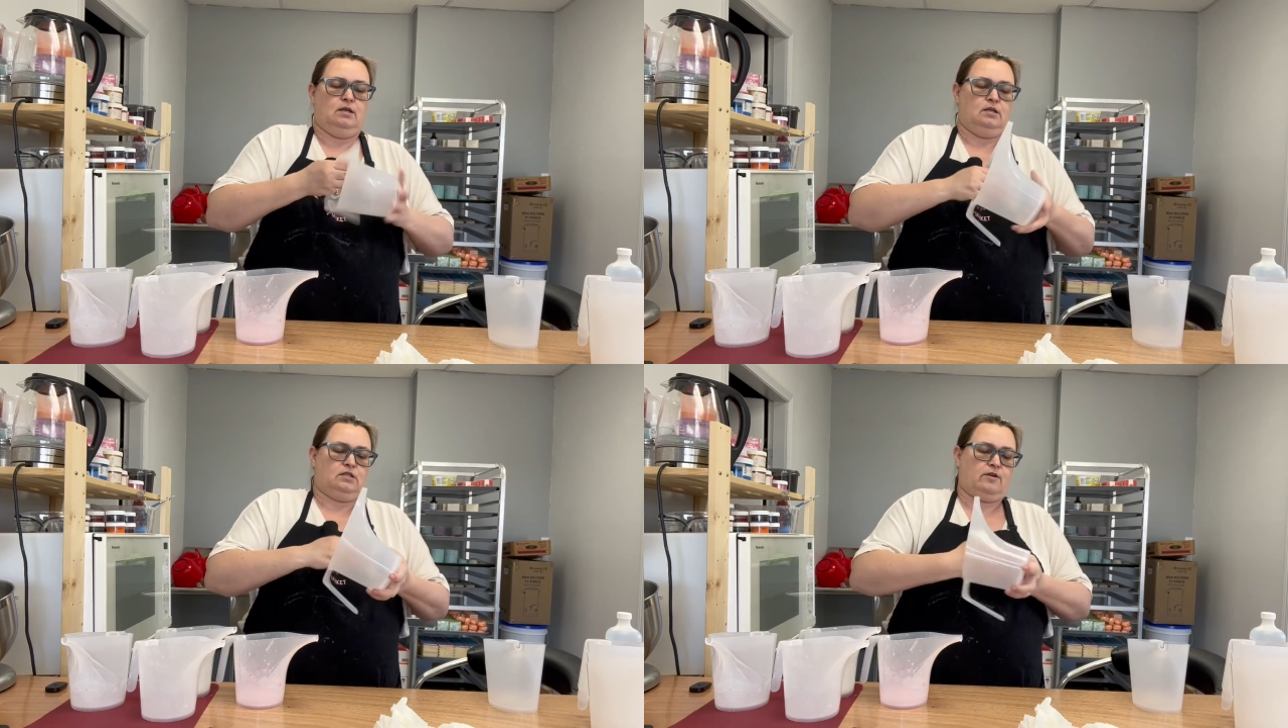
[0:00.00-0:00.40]

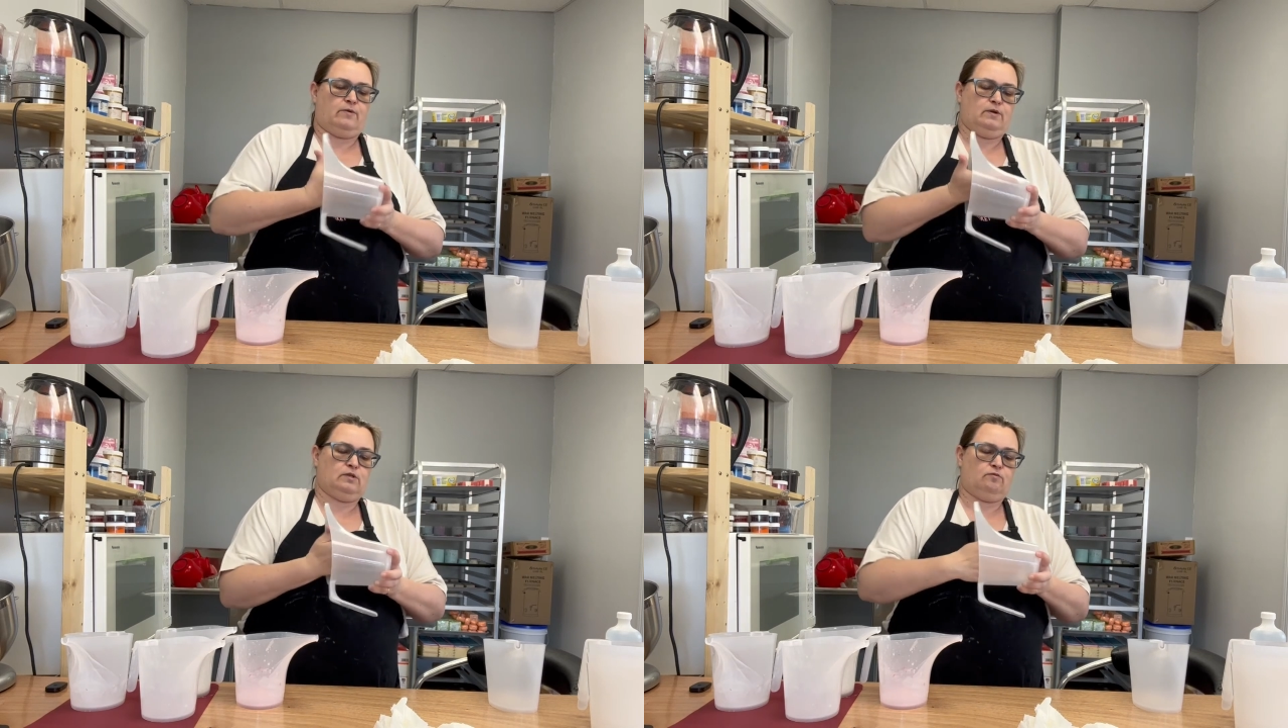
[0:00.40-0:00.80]
So
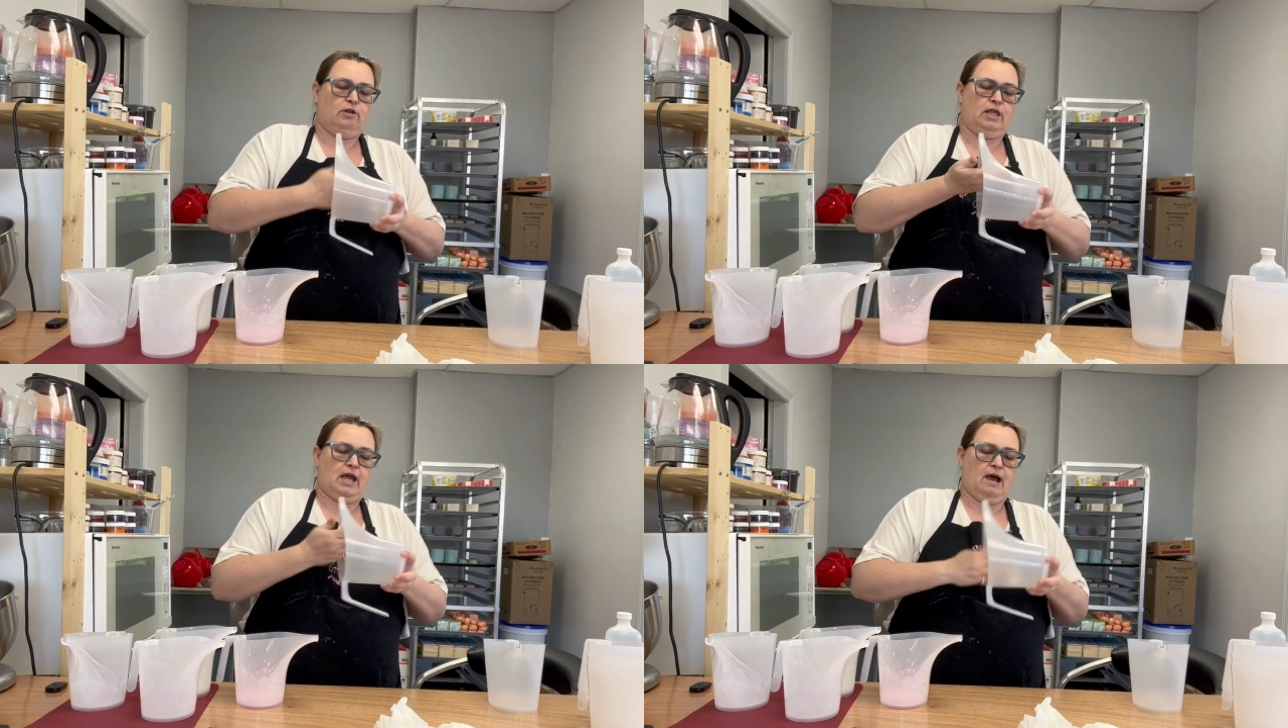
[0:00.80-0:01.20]
everybody was
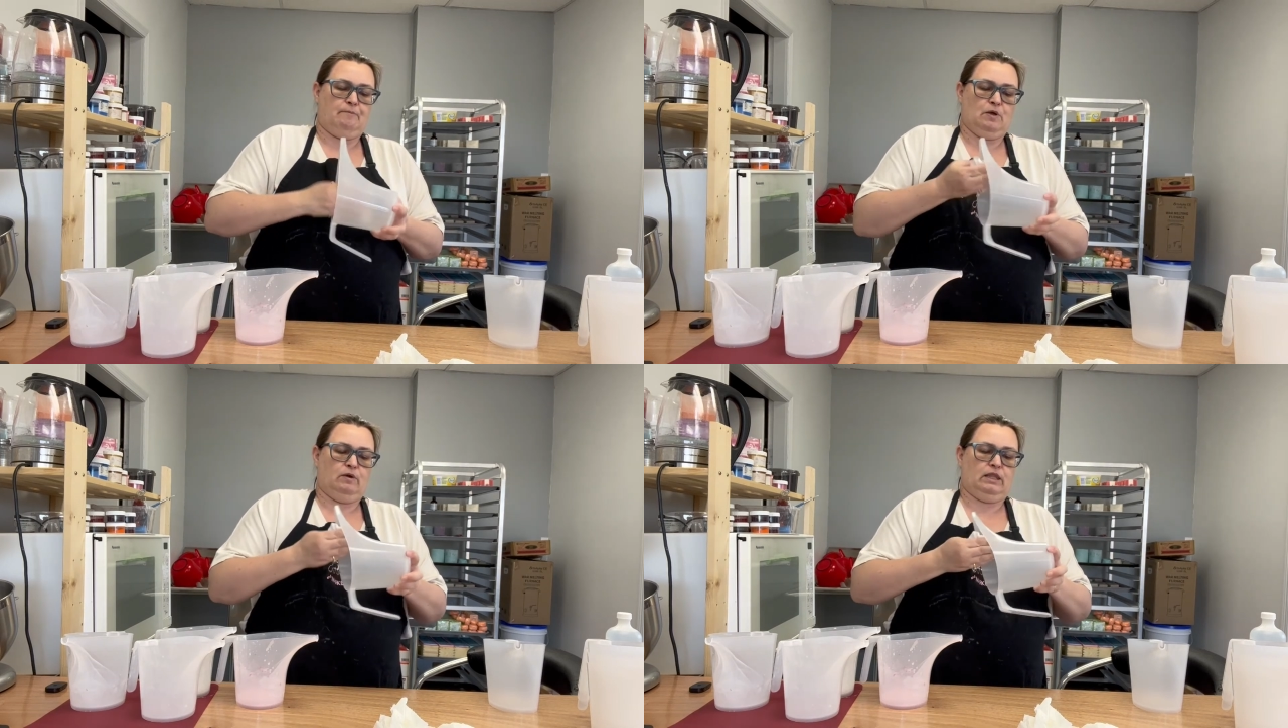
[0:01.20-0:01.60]
really
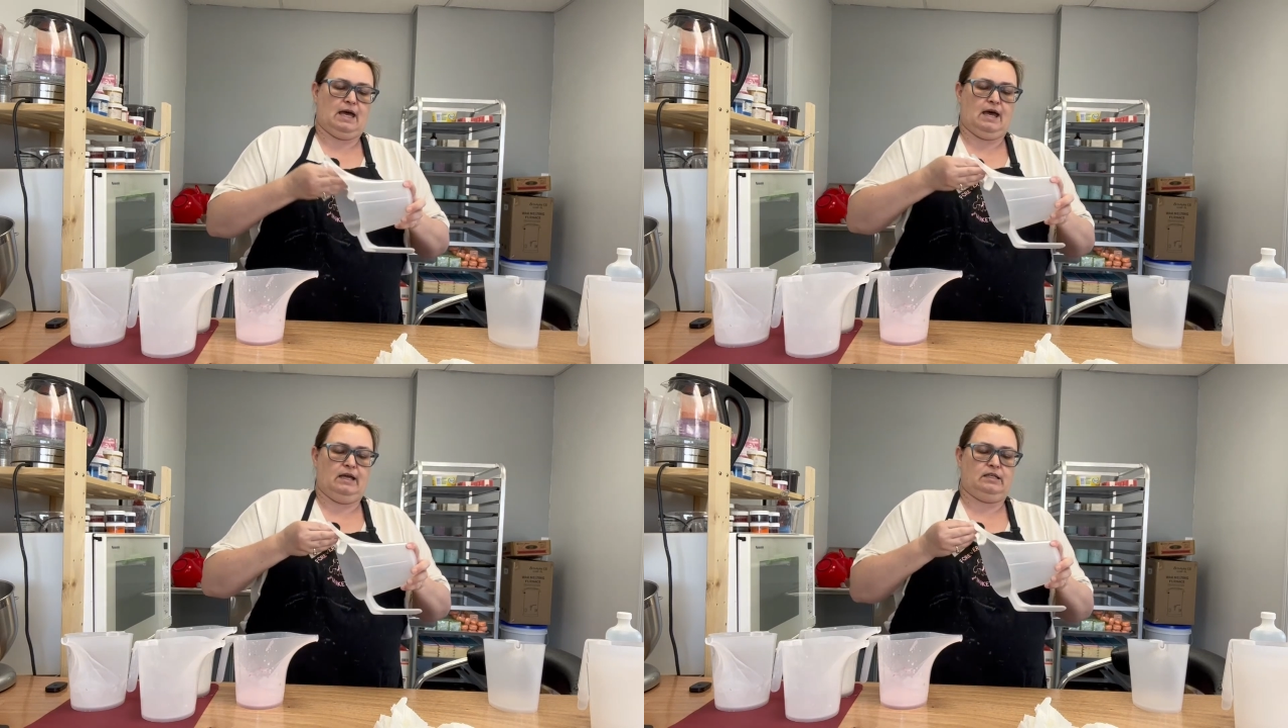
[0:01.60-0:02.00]
happy with
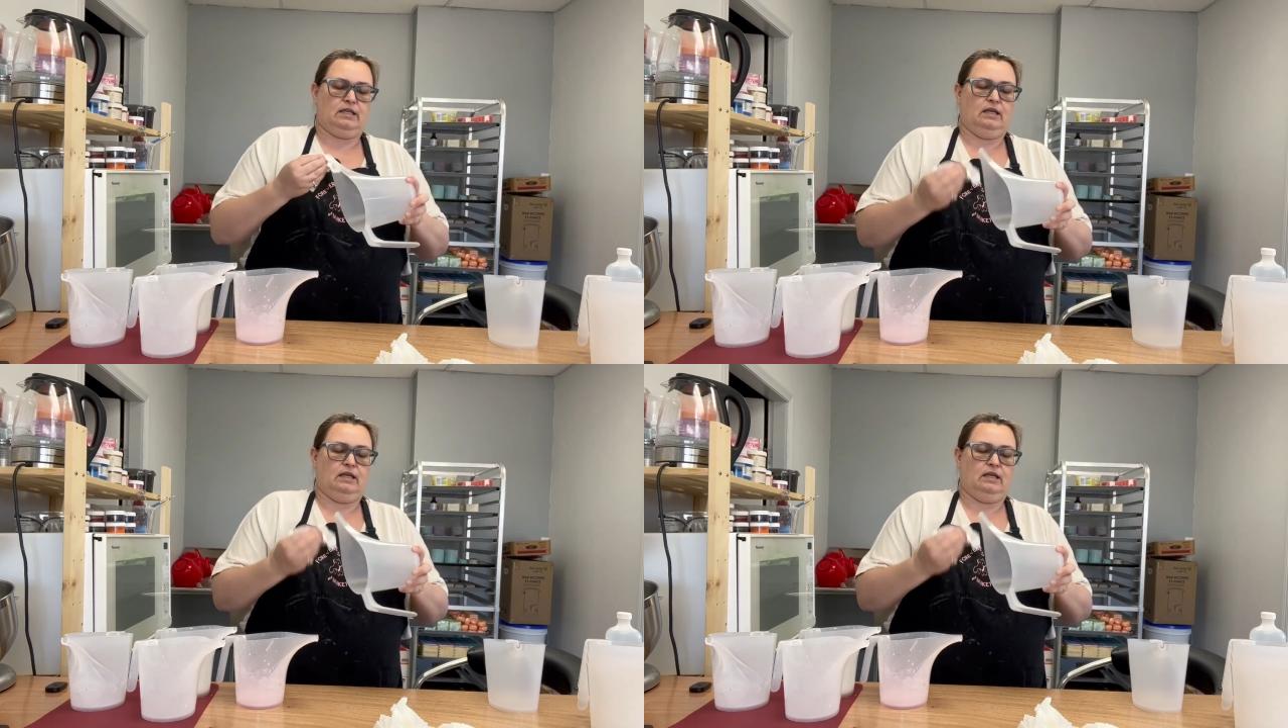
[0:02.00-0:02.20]
that.